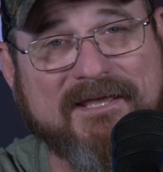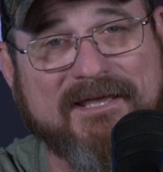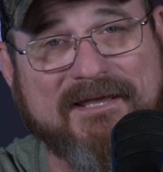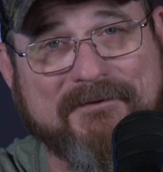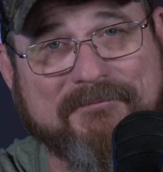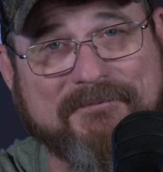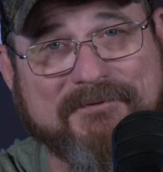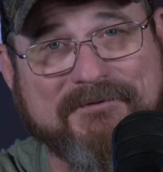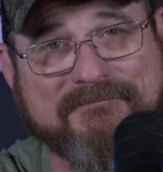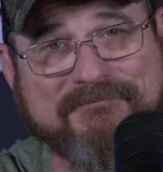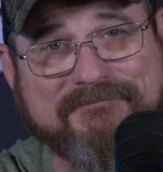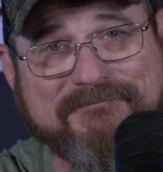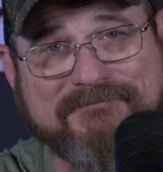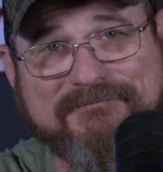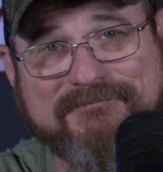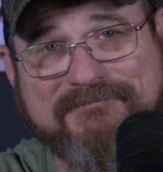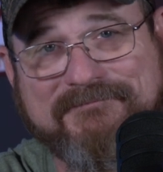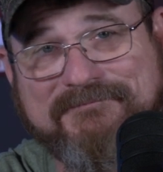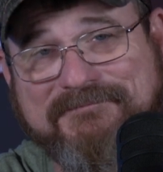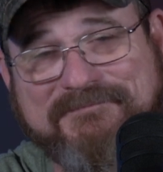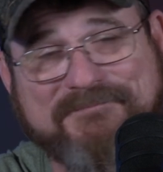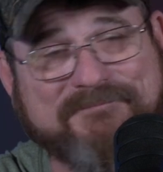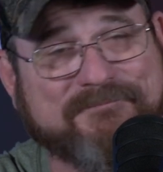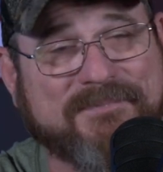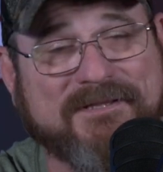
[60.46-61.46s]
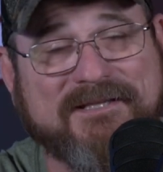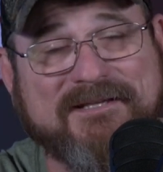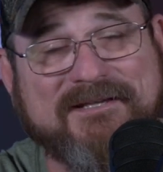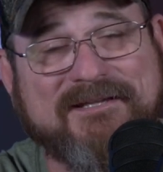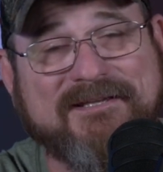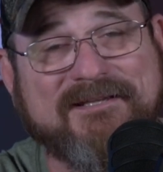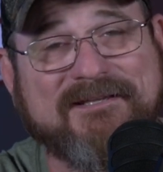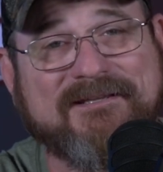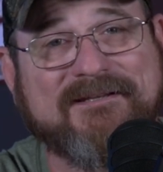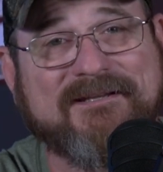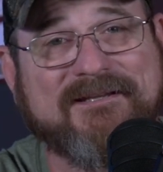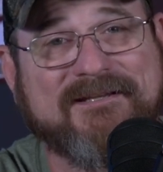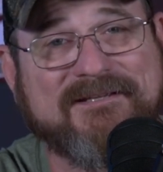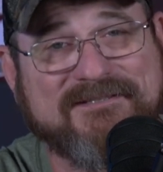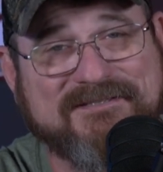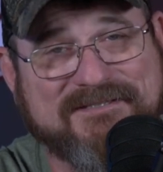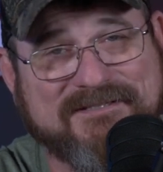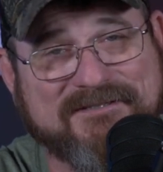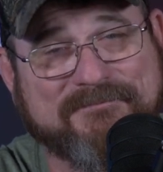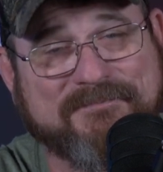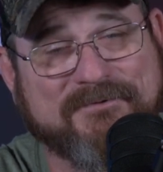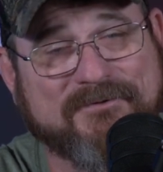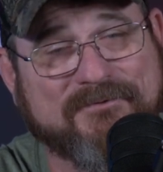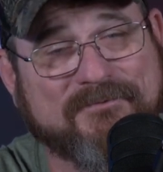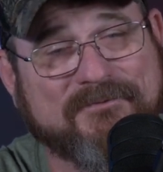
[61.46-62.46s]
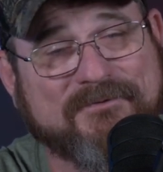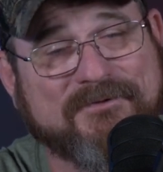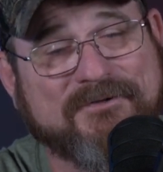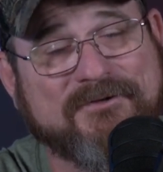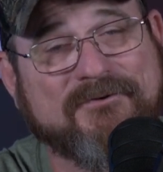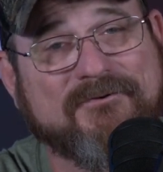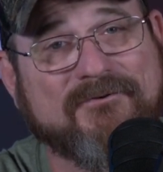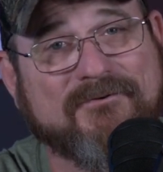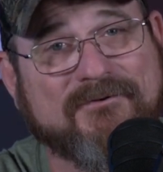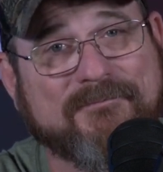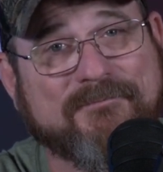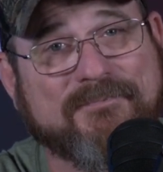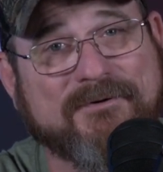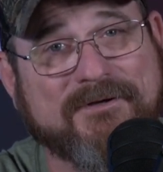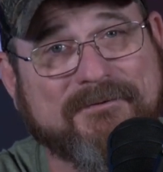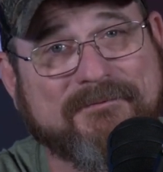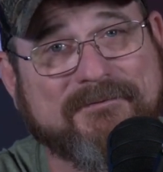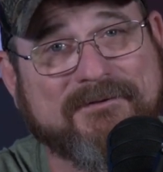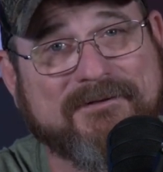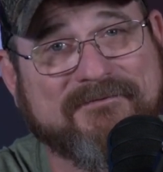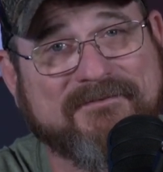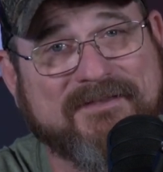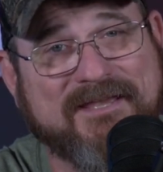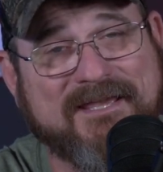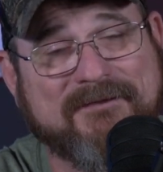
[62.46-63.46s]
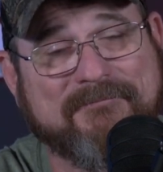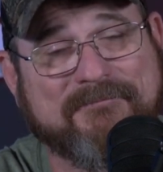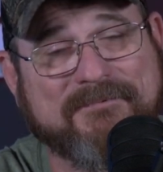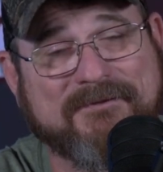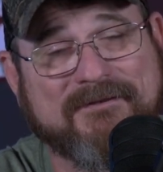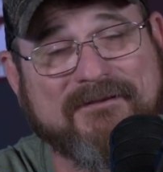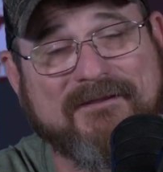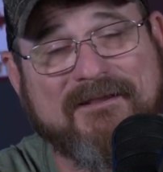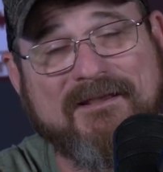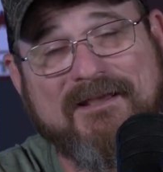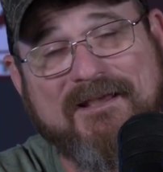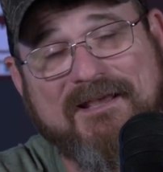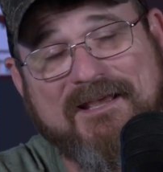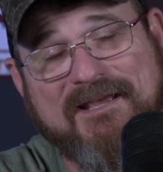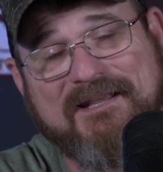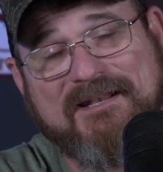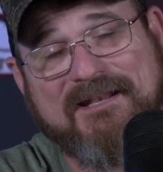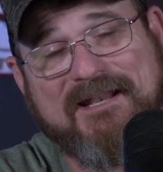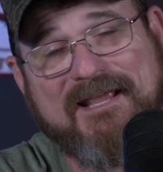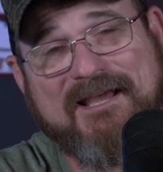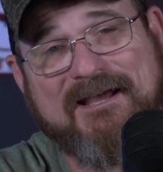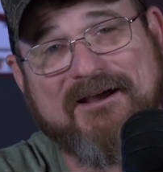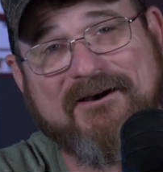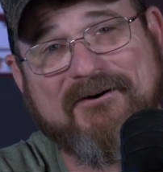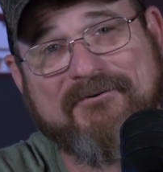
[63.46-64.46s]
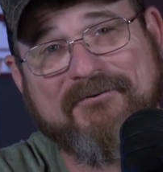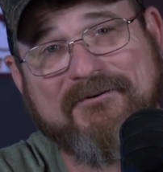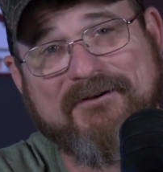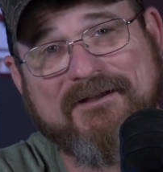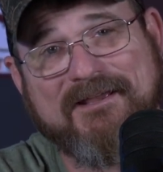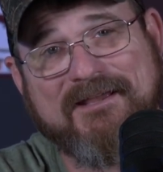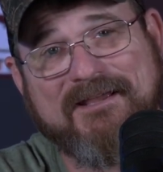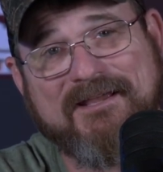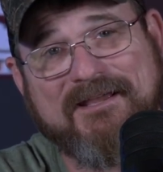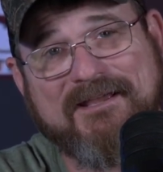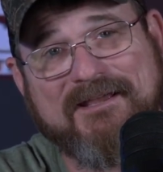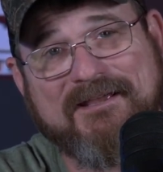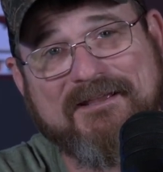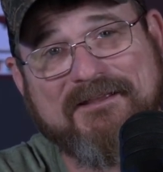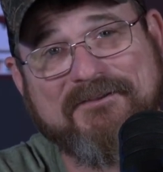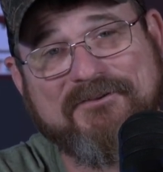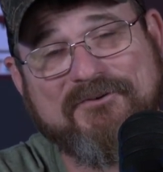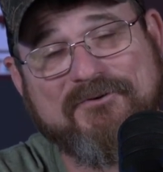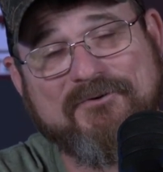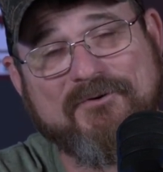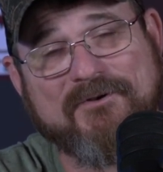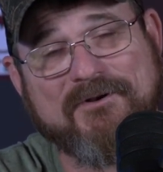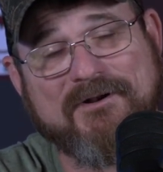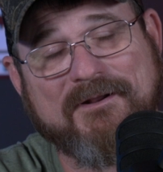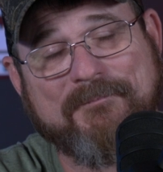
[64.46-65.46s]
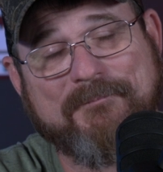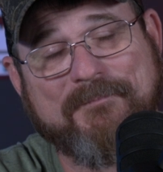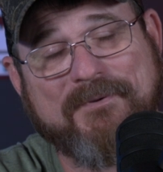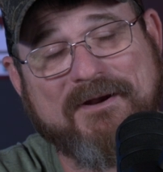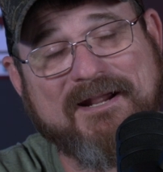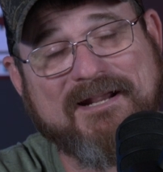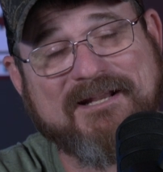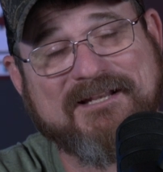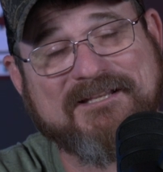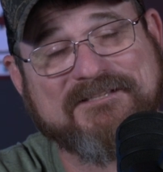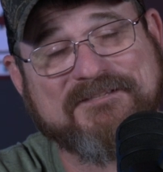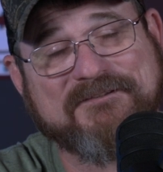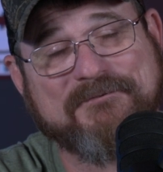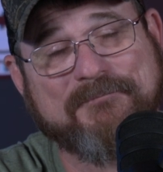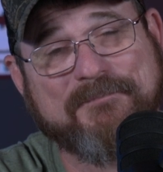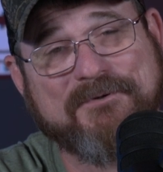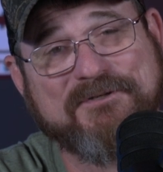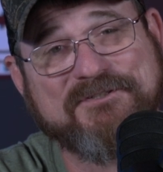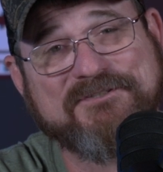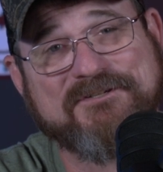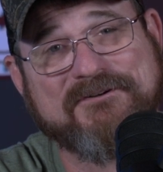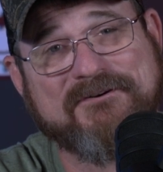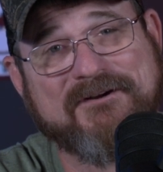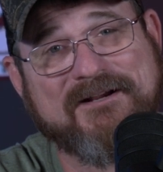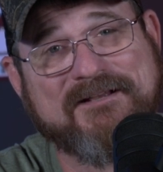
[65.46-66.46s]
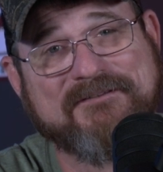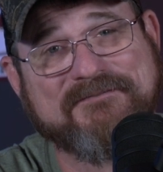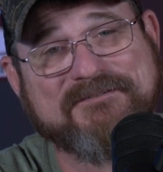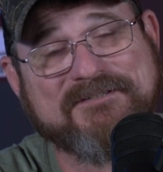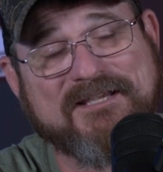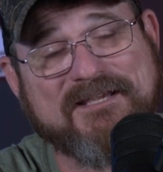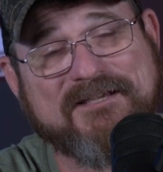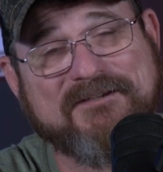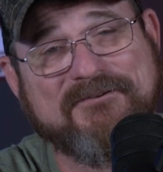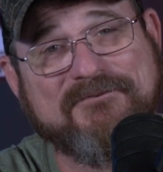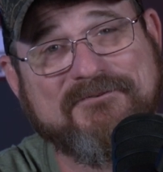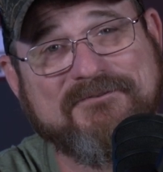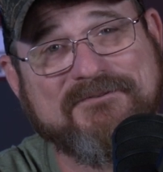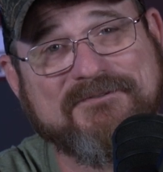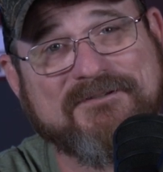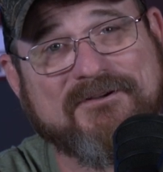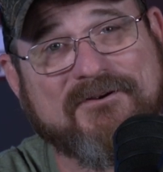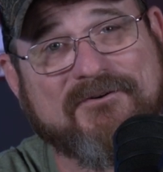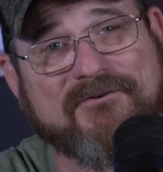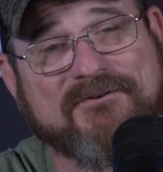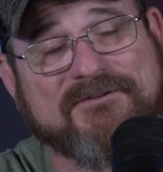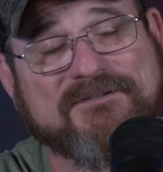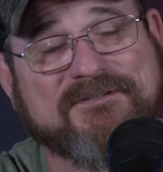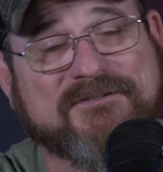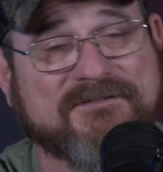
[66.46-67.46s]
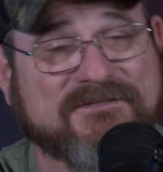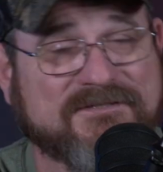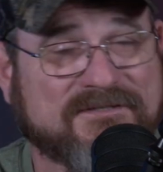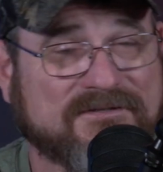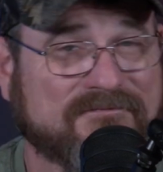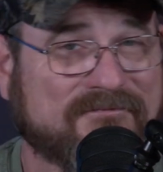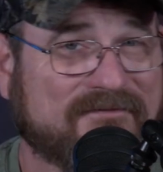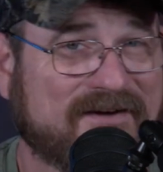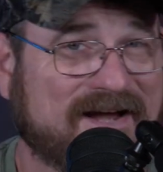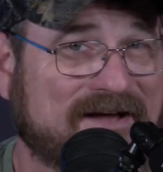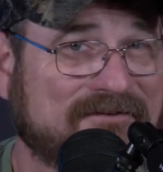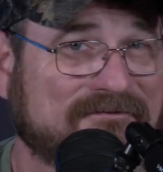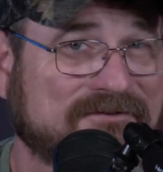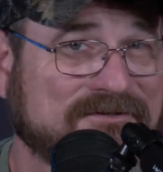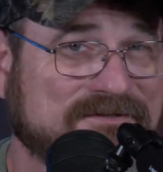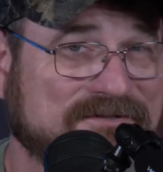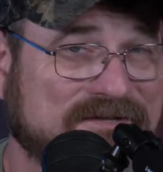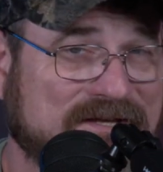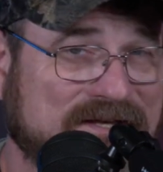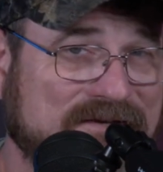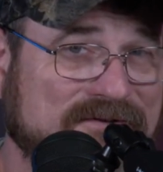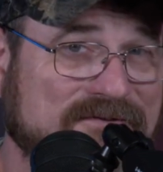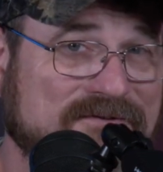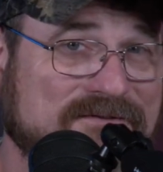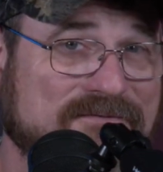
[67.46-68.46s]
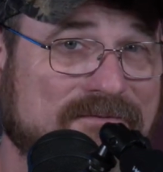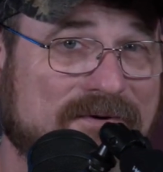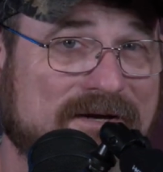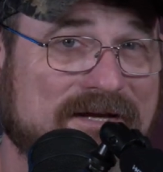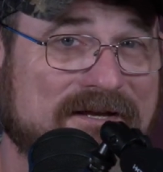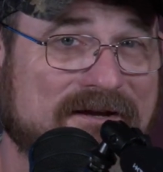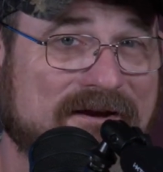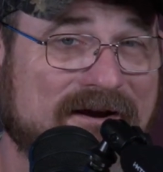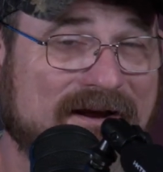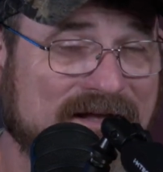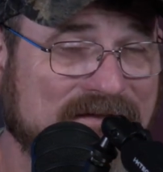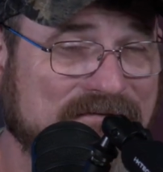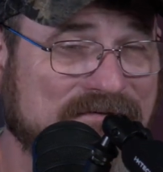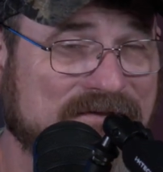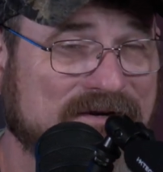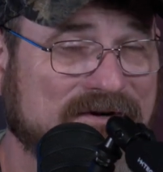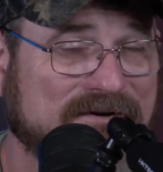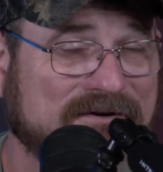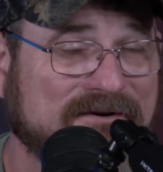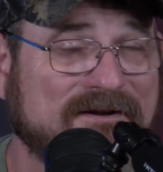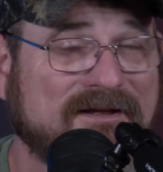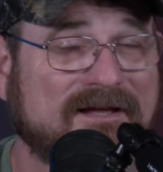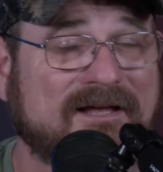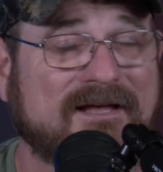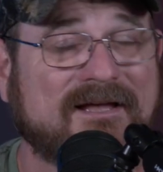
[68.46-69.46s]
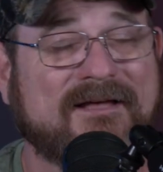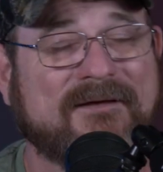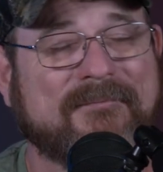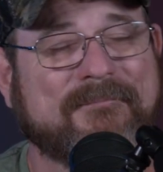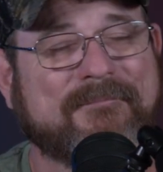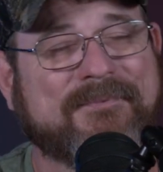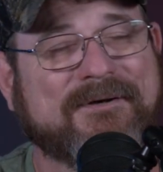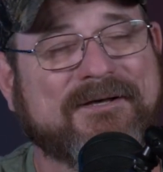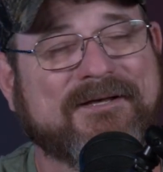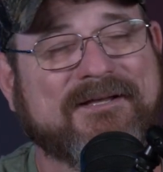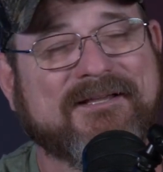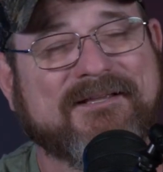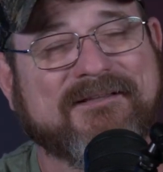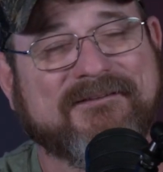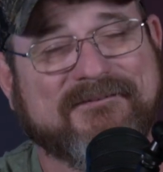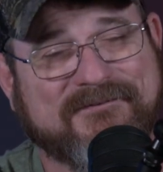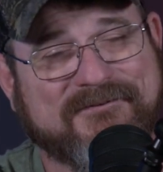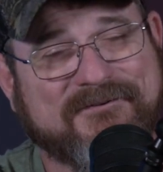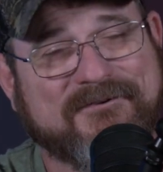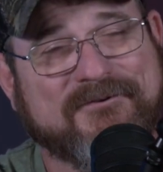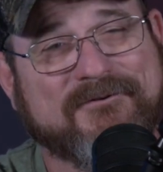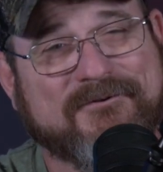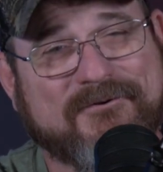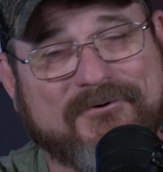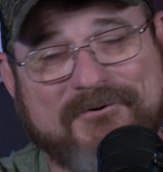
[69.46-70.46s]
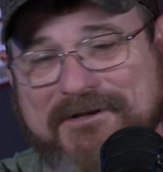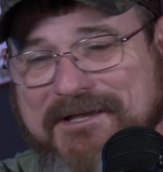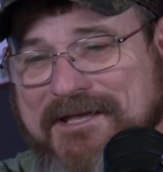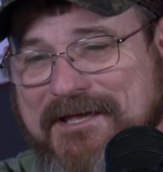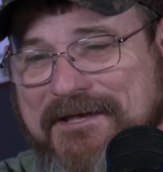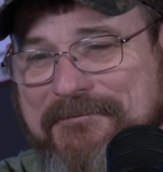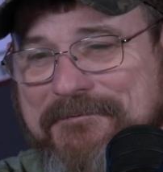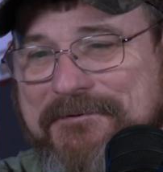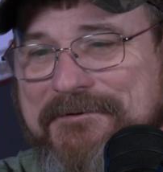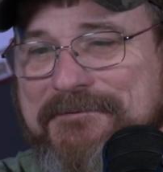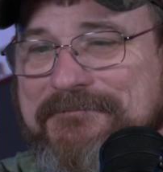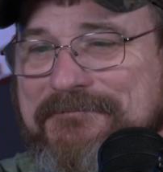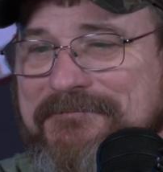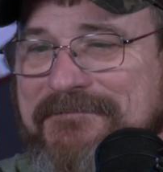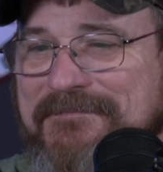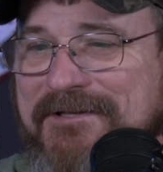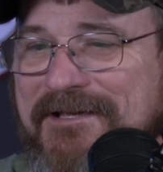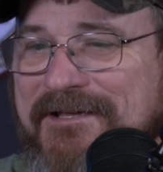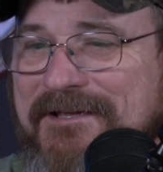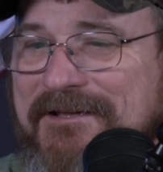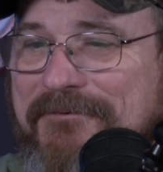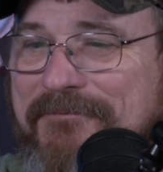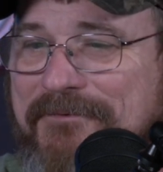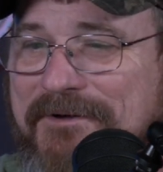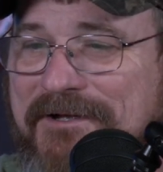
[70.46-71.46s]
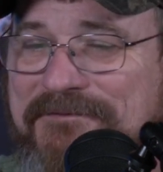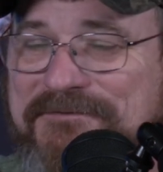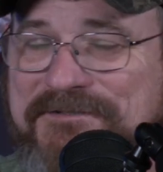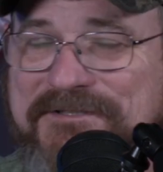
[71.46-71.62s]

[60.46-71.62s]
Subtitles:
camping. Plain and simple. You're going primitive camping. Now, and you're going to practice some bushcraft skills or some survival skills while you're out there, but you're going camping. And I'm